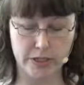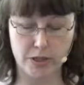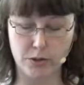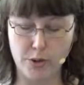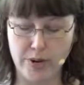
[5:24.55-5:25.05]
and
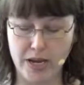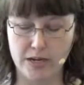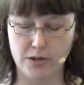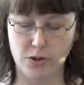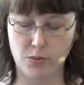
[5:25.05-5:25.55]
they're
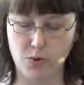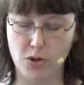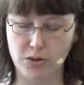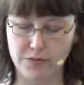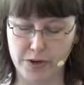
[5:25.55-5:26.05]
located on the
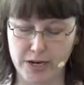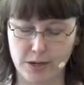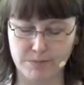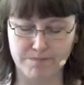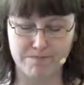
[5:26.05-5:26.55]
wall over
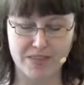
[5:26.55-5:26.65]
here.